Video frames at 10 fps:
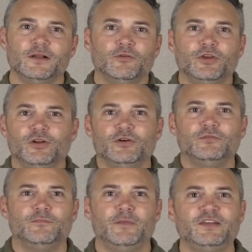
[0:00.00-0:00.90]
Well,
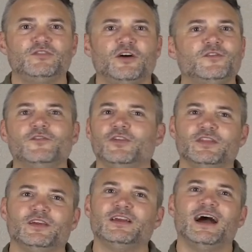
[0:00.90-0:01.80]
based off of the
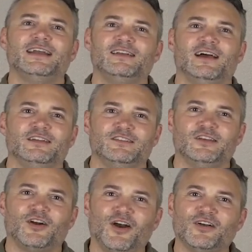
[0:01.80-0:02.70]
guidelines
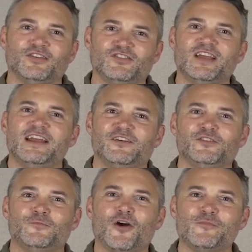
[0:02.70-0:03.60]
that our state health
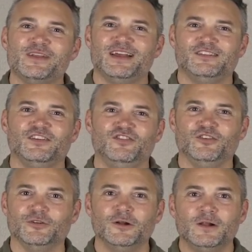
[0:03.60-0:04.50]
department has
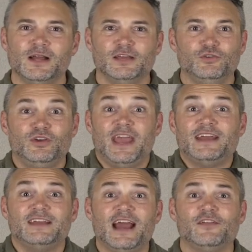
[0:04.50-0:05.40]
issued, you
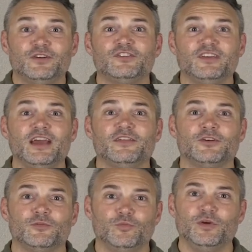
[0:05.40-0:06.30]
can gather
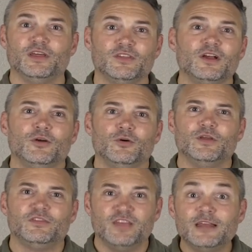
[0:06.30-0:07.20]
together with
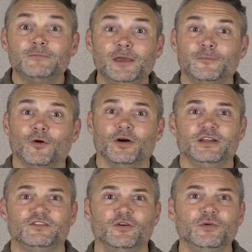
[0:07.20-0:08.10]
10 people.
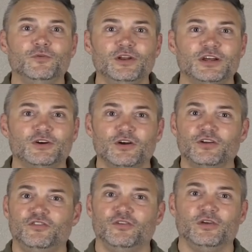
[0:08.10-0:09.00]
And so we want to
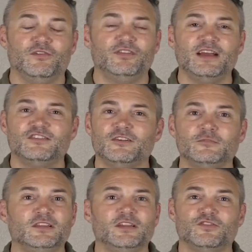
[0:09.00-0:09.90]
encourage you, if that's
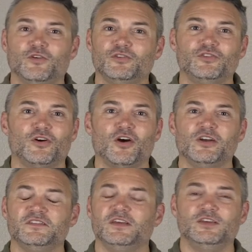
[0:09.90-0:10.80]
something that is on your
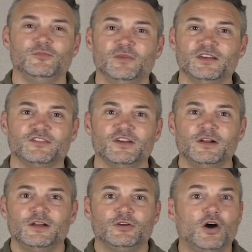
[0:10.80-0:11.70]
heart and that you miss,
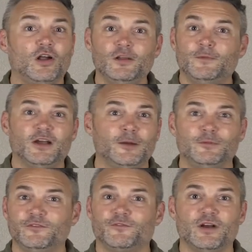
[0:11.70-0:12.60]
call up a
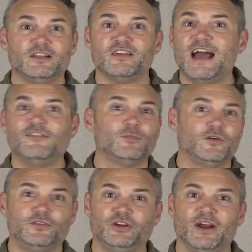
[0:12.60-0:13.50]
couple of friends, have them
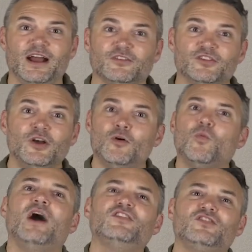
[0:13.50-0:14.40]
over to your house,
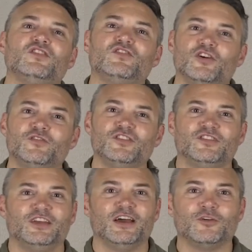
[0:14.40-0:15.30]
watch the service
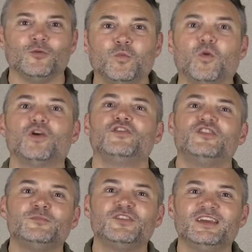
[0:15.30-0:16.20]
together,
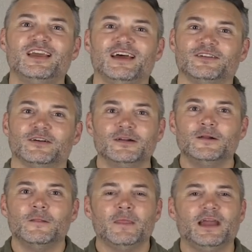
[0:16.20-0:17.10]
worship together.
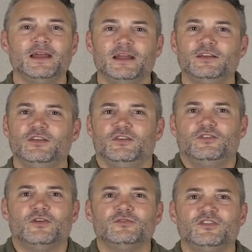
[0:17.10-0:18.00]
And
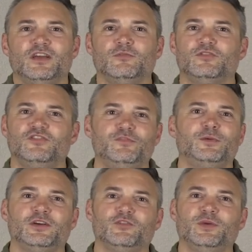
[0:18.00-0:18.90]
don't say, well, just
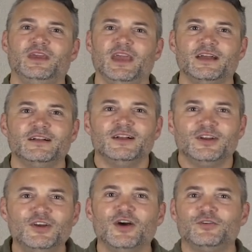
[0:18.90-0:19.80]
because we can't
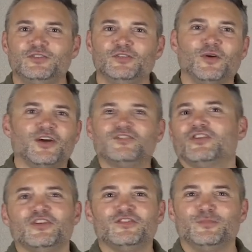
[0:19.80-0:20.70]
go to our
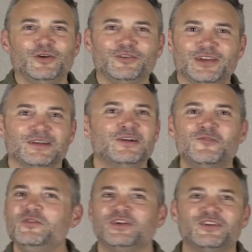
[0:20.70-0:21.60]
church building,
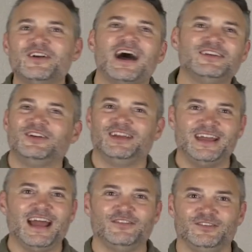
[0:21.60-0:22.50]
we are not going to
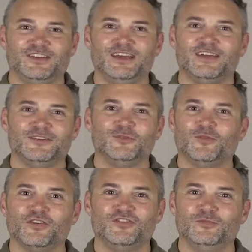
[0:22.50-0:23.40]
gather together to
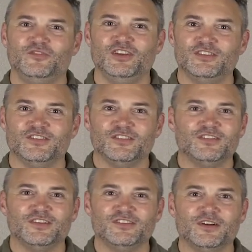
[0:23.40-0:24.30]
worship Jesus.
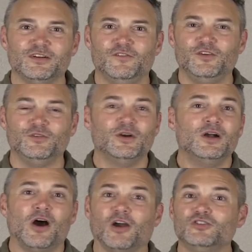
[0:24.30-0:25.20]
And so if you
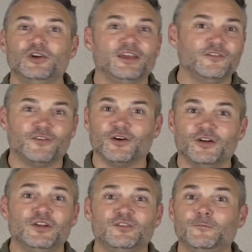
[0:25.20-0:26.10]
are looking for
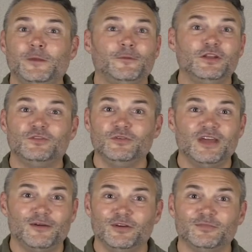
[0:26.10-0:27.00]
some people to do
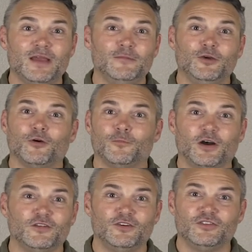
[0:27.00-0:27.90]
that with, maybe who are
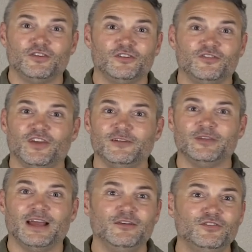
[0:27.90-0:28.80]
part of your church
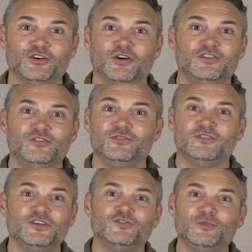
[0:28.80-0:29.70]
family, I would encourage you
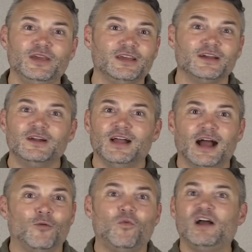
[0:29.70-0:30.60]
this week,
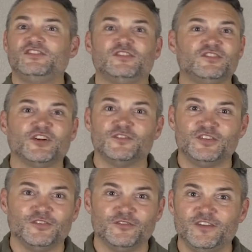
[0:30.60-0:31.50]
watch the
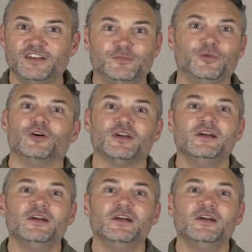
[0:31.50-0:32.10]
service on Facebook,